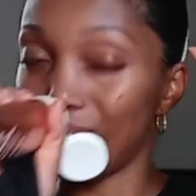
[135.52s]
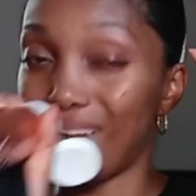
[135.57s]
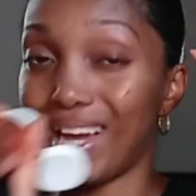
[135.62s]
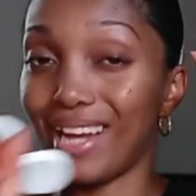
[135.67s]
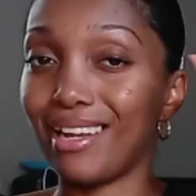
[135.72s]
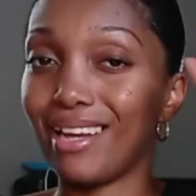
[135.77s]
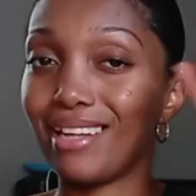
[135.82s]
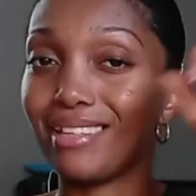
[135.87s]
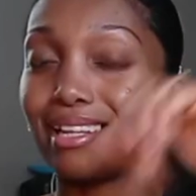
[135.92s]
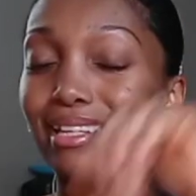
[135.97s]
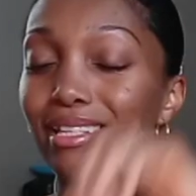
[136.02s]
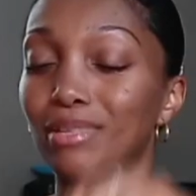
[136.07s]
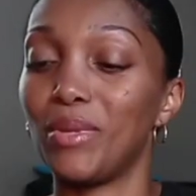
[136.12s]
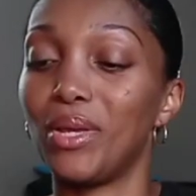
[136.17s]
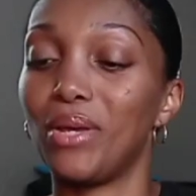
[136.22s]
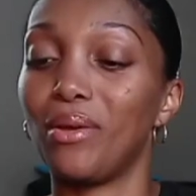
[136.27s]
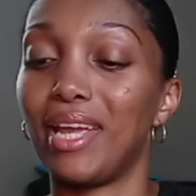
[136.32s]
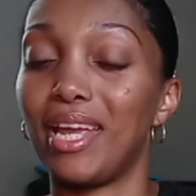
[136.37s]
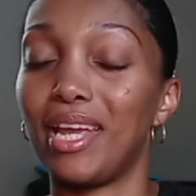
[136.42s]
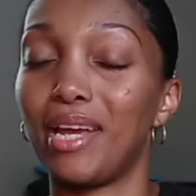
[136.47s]
I guess I
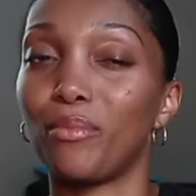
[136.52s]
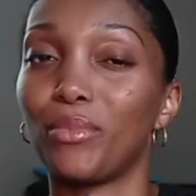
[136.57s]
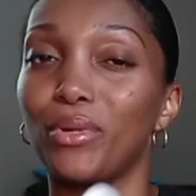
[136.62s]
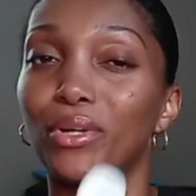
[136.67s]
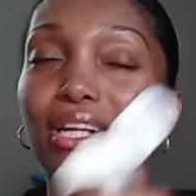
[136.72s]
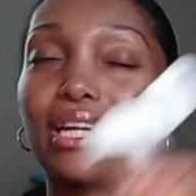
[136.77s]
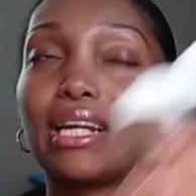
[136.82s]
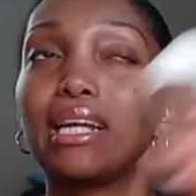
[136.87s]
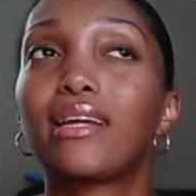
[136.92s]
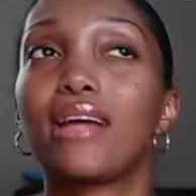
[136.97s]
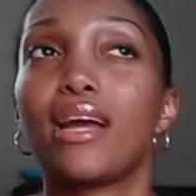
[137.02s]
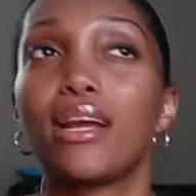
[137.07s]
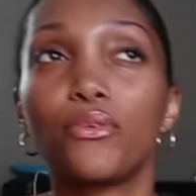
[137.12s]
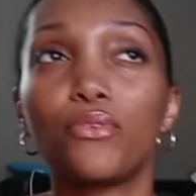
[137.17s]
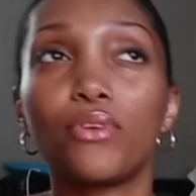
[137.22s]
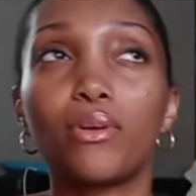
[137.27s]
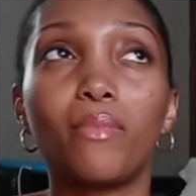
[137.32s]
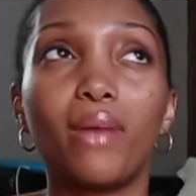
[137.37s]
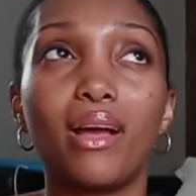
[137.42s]
smell amber. It kind of